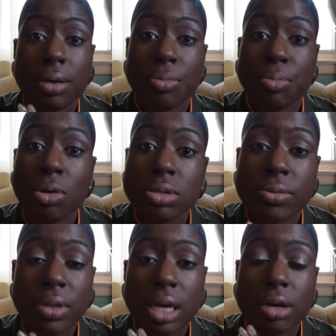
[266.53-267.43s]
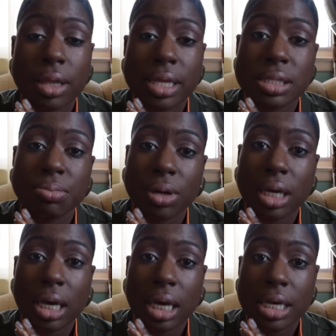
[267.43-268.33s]
most of the hair that's
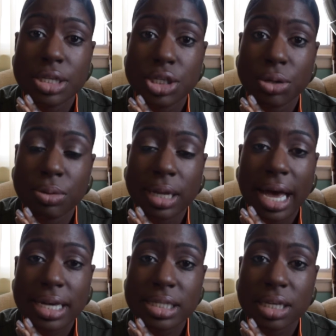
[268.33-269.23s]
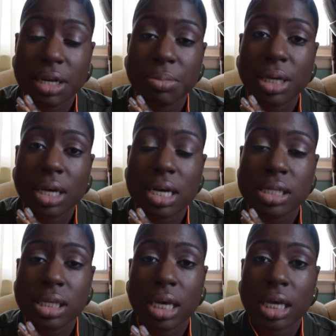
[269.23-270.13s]
breaking is your relaxed hair,
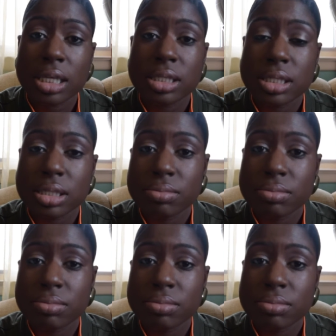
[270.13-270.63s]
because it's